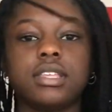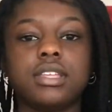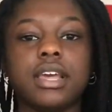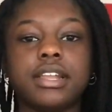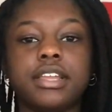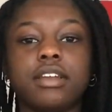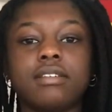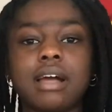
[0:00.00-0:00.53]

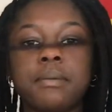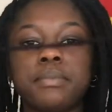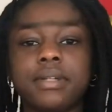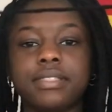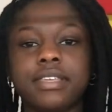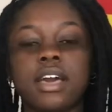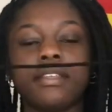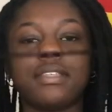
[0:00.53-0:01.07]
and you grab
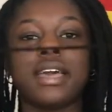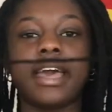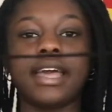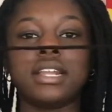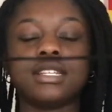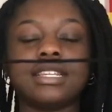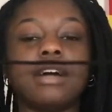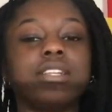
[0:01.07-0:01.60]
the other
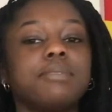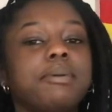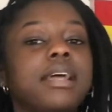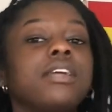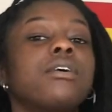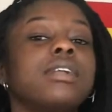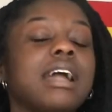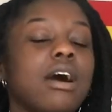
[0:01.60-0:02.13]
end. Now,
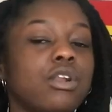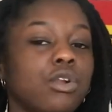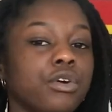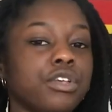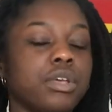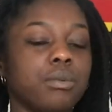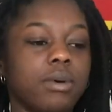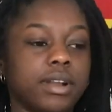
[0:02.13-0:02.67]
depending on how
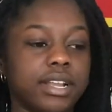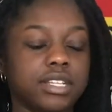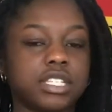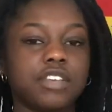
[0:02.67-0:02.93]
long you want it,